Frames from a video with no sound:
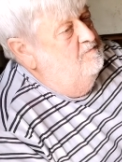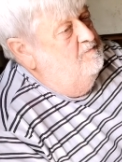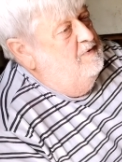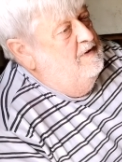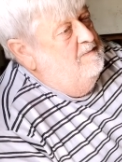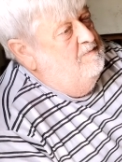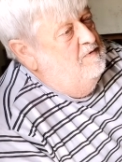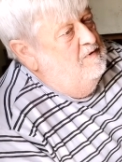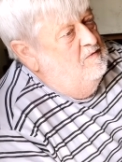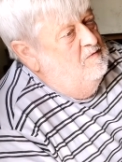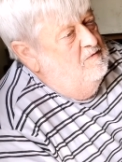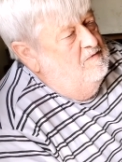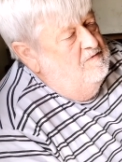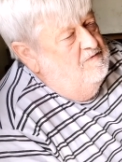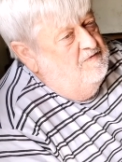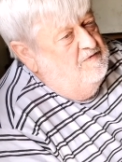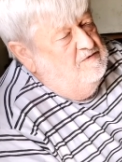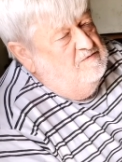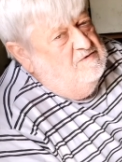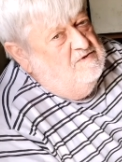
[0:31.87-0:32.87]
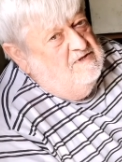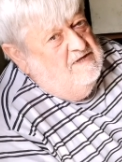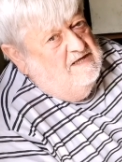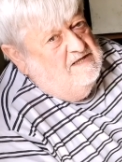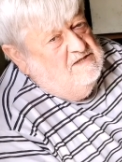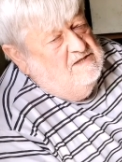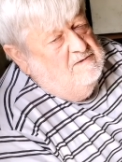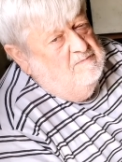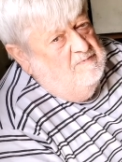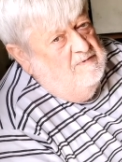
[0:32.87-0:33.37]
people who are
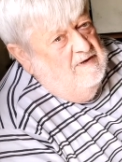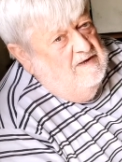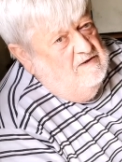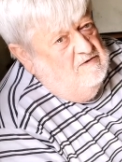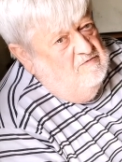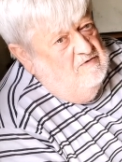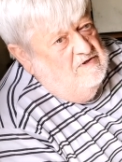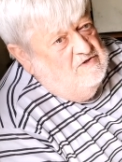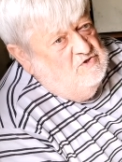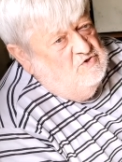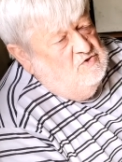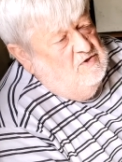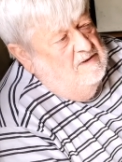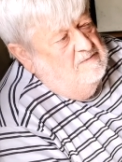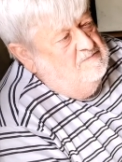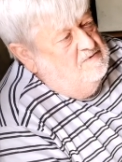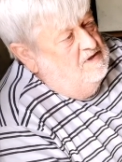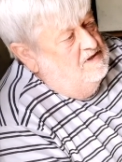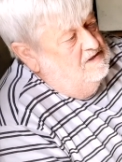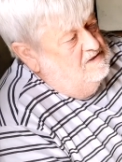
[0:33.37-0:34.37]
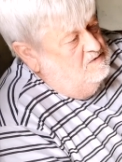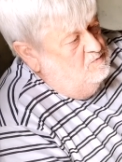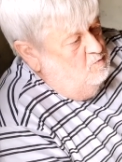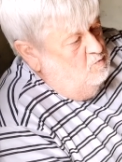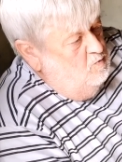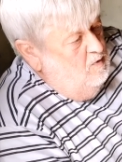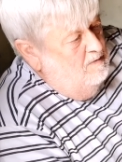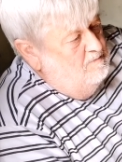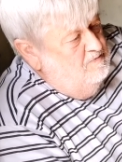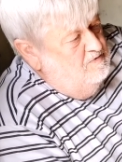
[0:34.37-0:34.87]
enthusiasts about Gretsch drums, it's
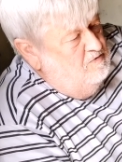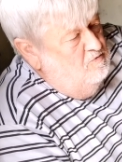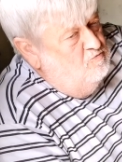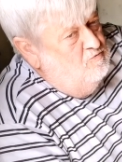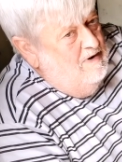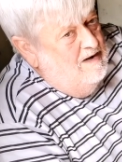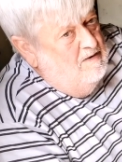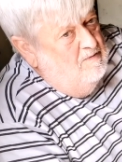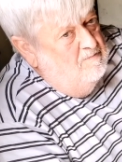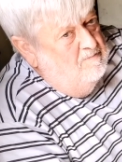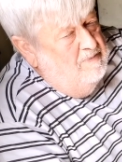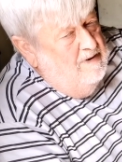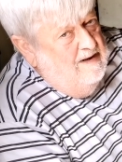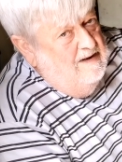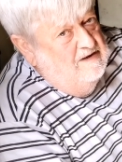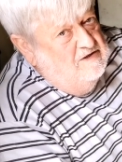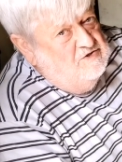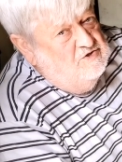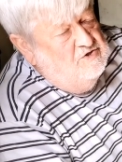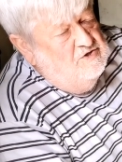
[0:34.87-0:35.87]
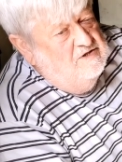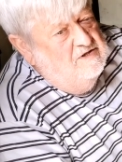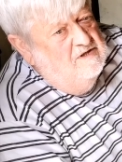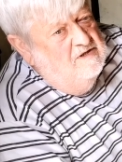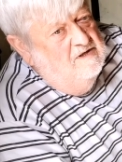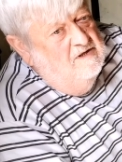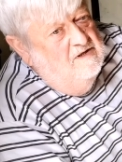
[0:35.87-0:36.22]
one with the round badge,